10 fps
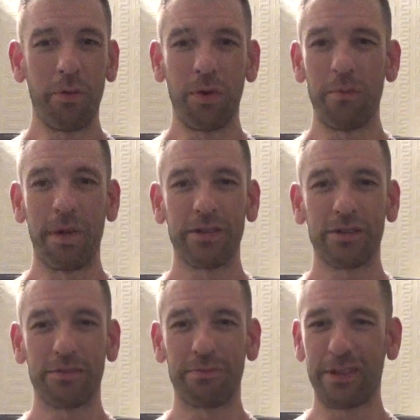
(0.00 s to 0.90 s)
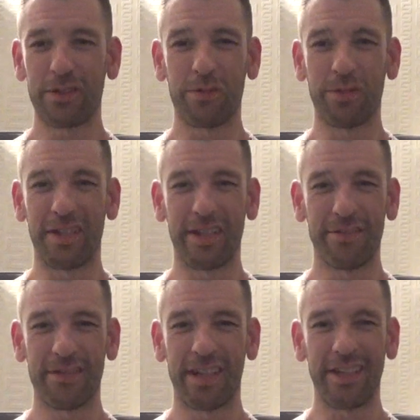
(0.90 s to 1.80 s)
be one of the best summers I've had
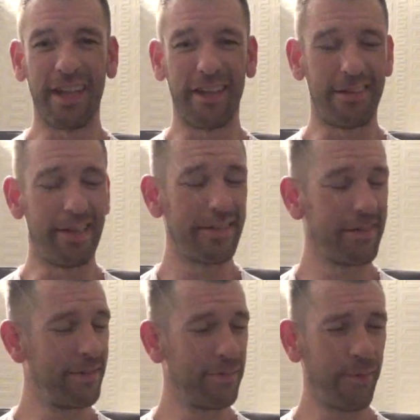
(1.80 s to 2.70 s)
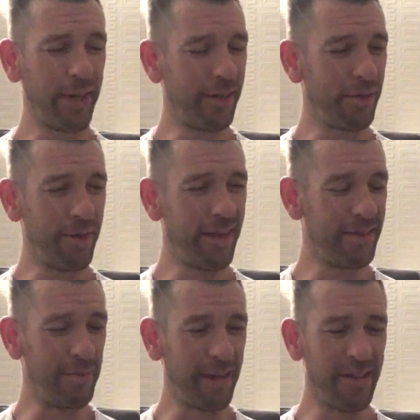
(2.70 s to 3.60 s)
for 10 years. It's been
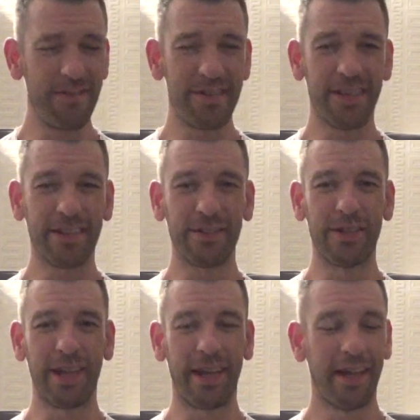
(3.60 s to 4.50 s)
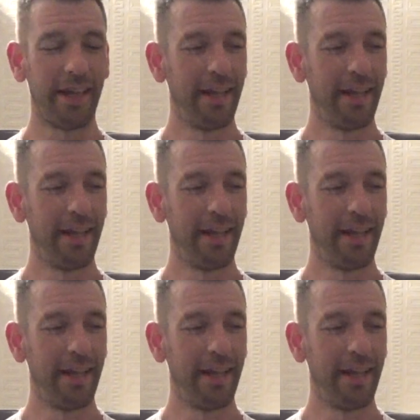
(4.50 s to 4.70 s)
crazy, man. Every single day.